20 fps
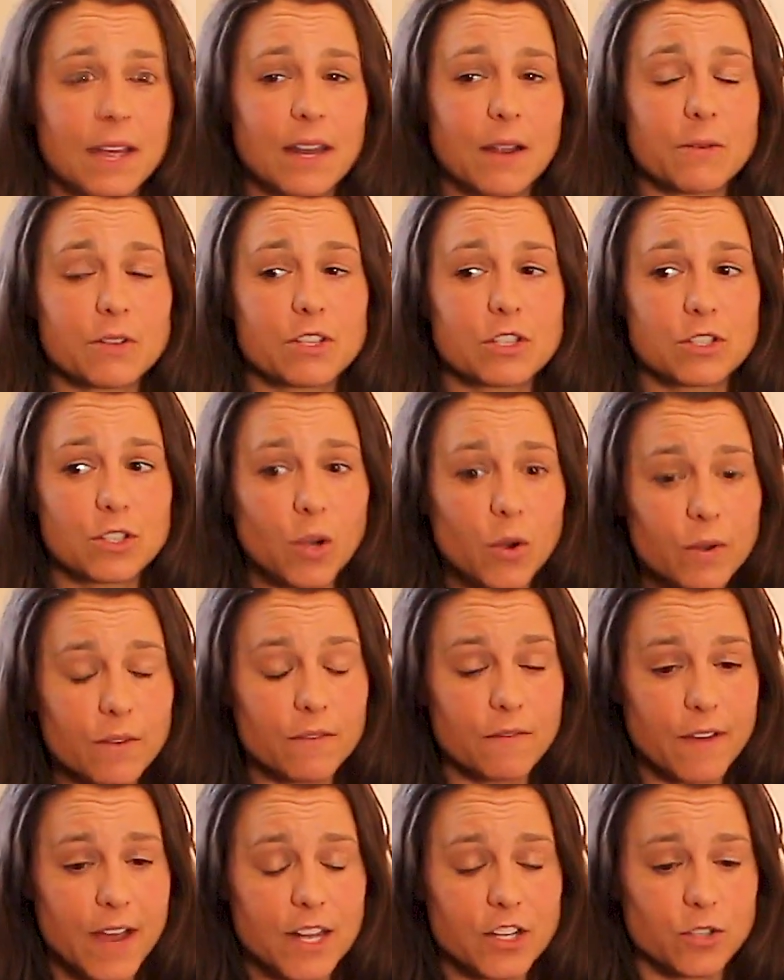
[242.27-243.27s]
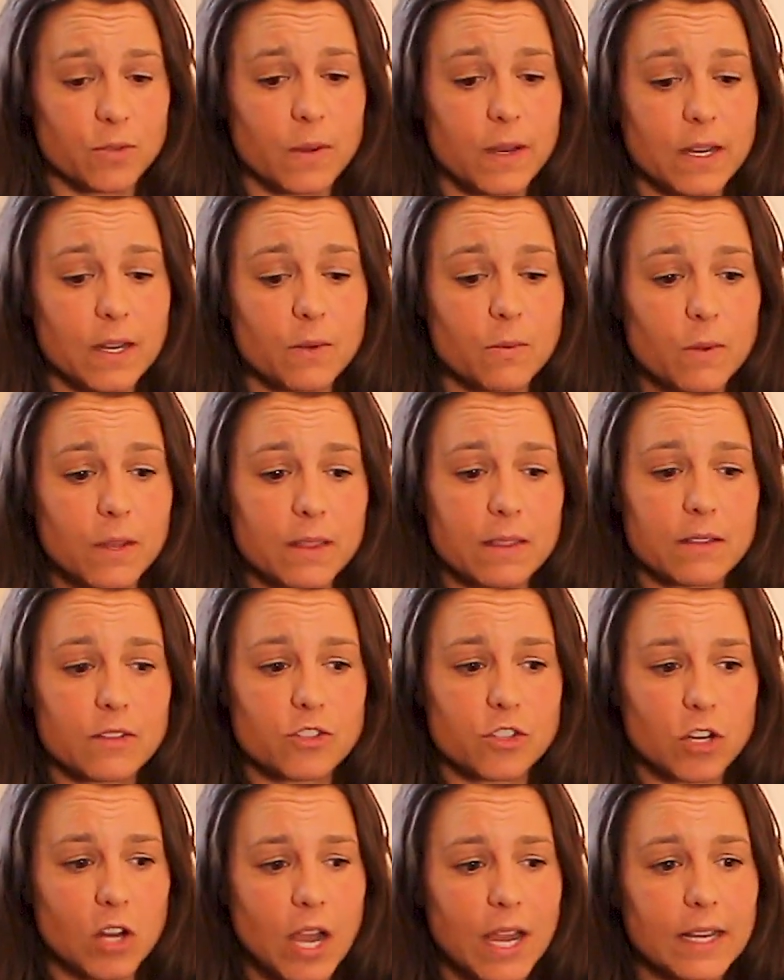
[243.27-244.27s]
And I was so infatuated with
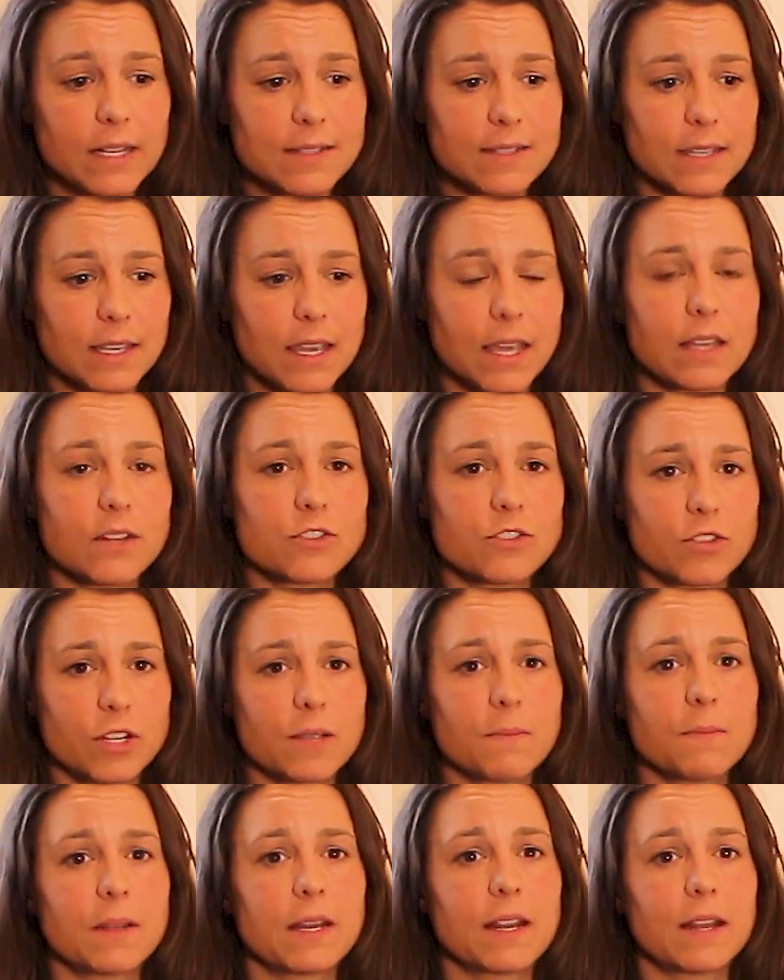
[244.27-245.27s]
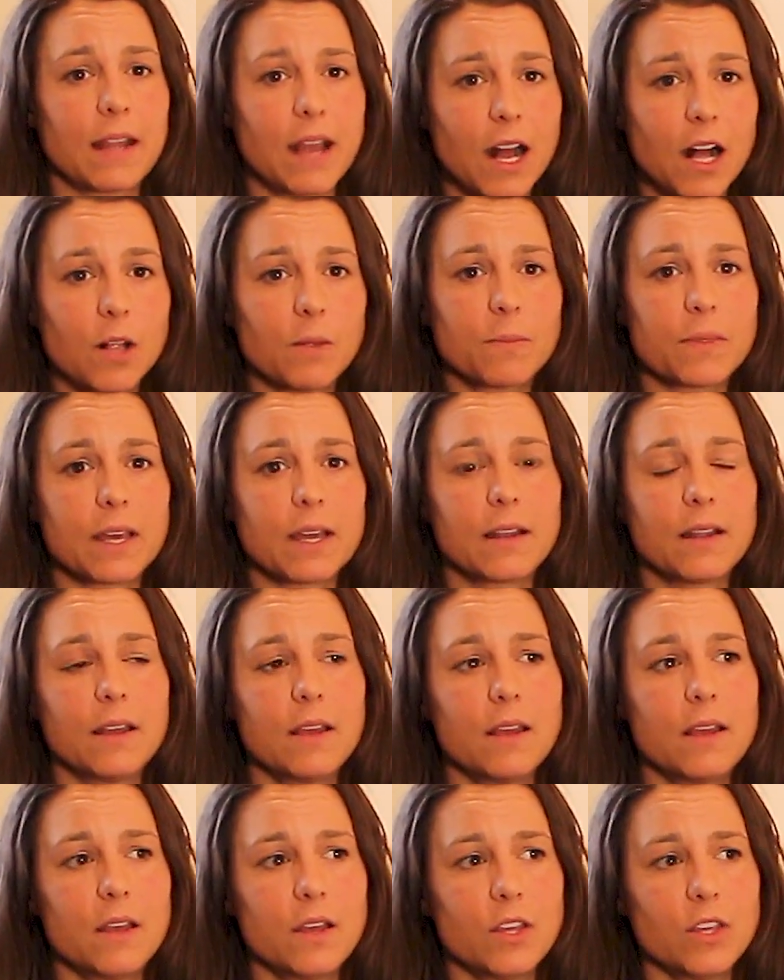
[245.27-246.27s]
trying to get treatment and help that
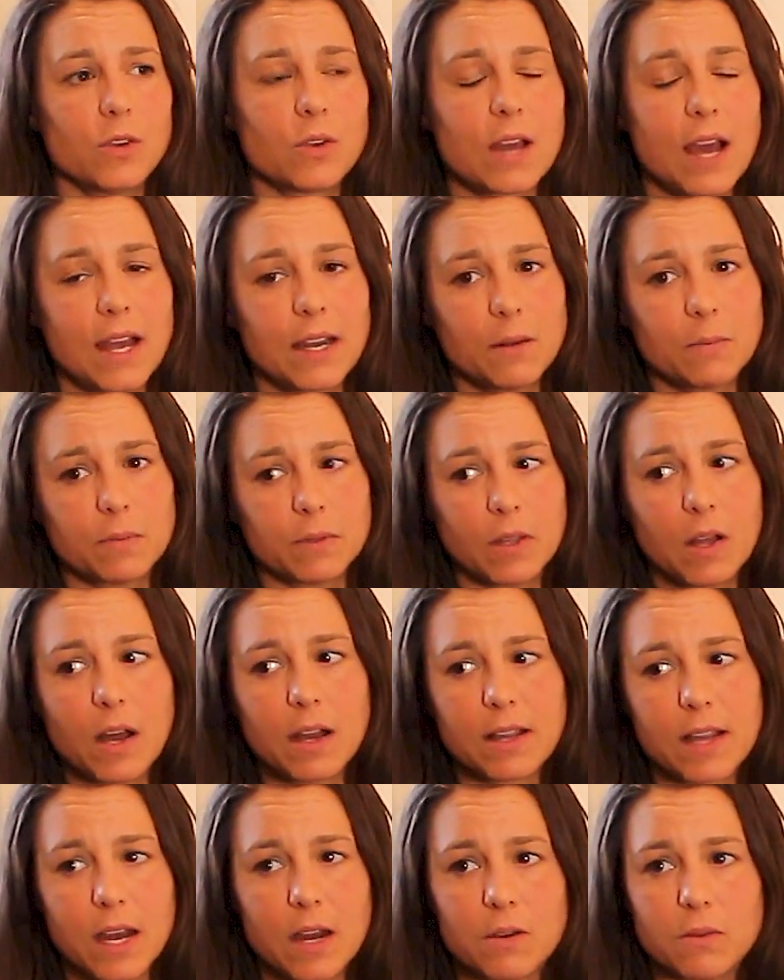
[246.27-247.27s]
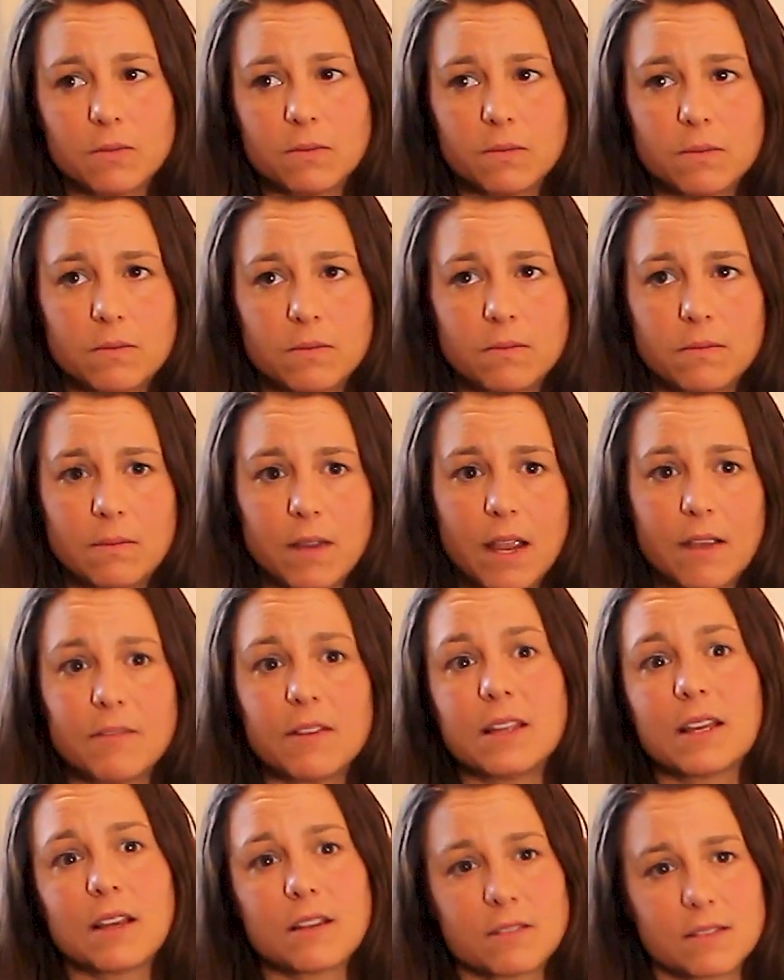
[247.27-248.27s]
you kind of block out
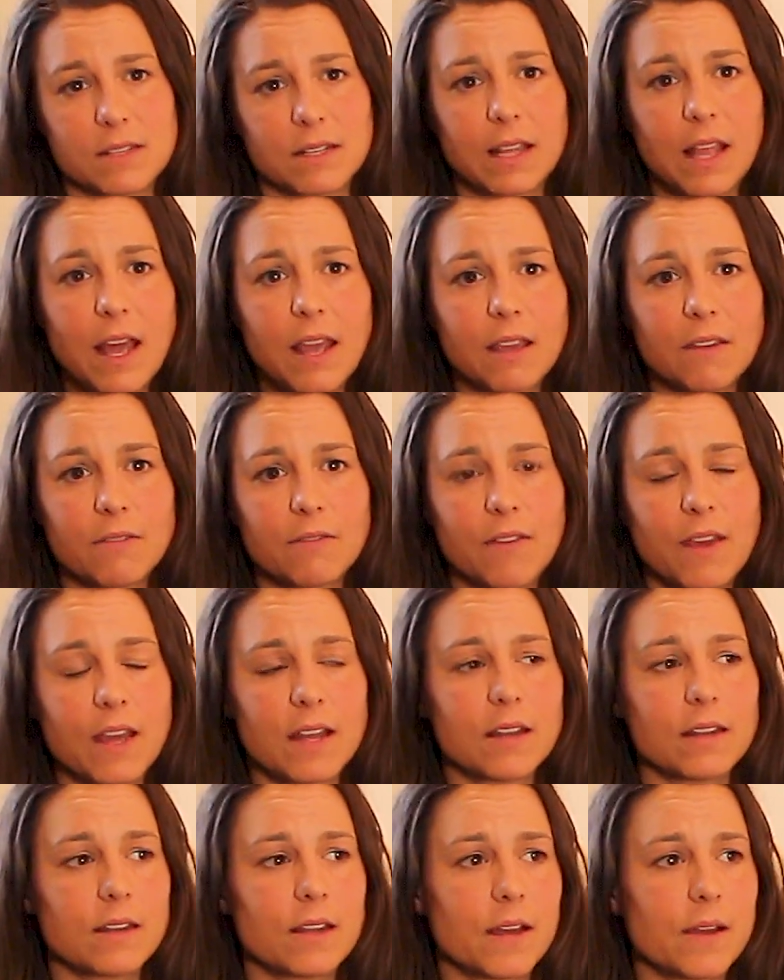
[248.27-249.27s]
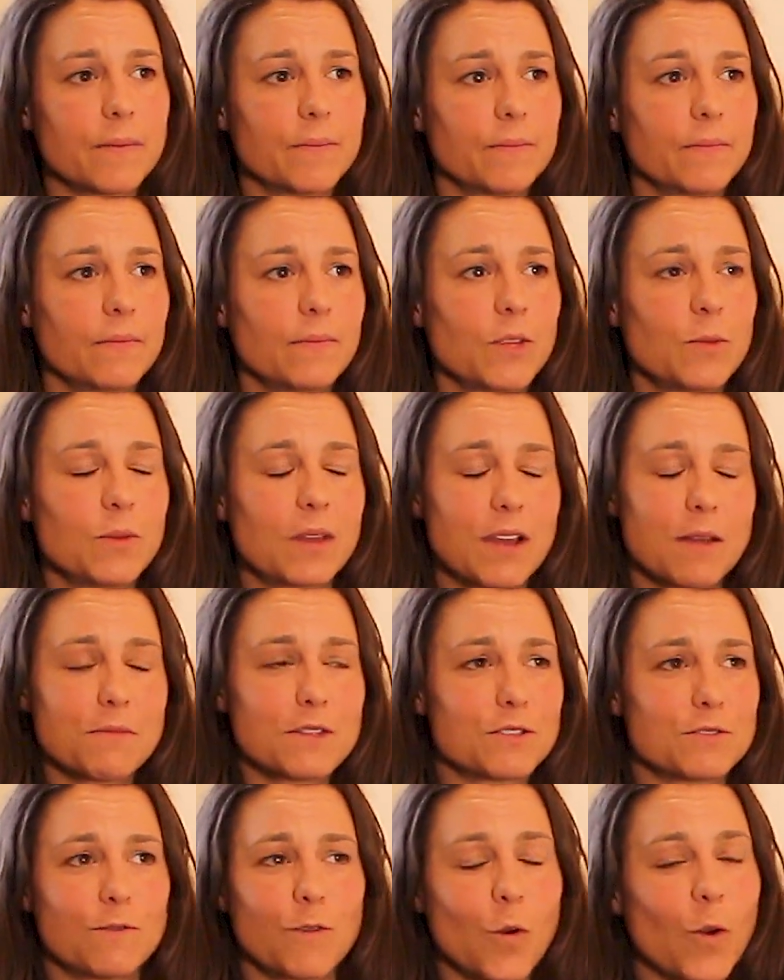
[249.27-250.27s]
everything else in life and you become
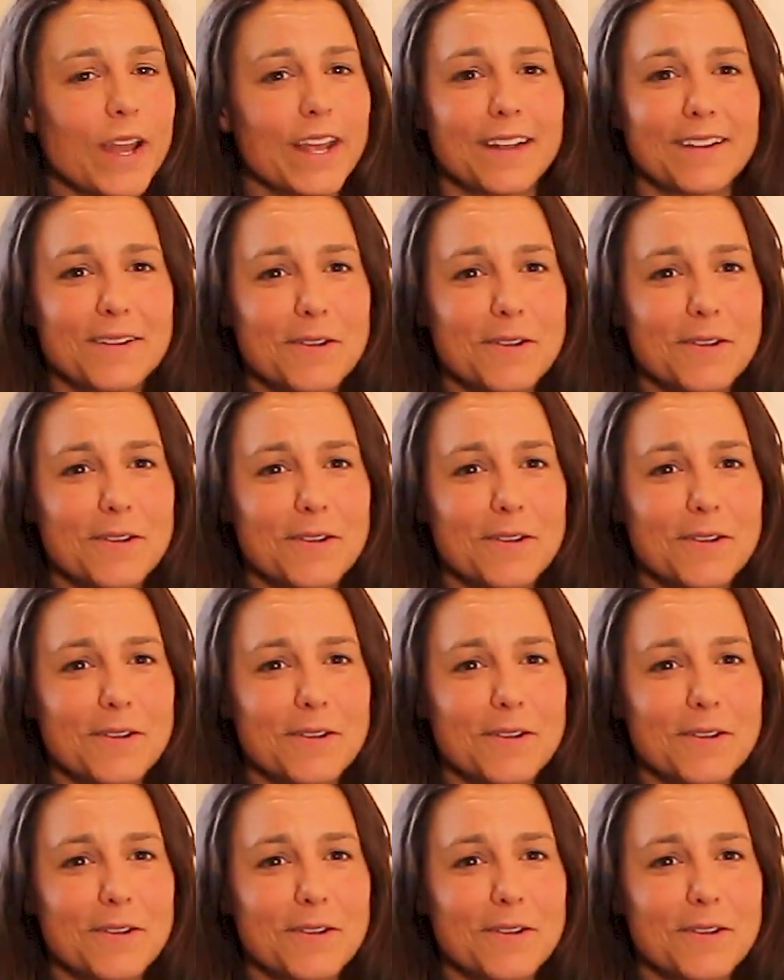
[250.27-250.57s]
this void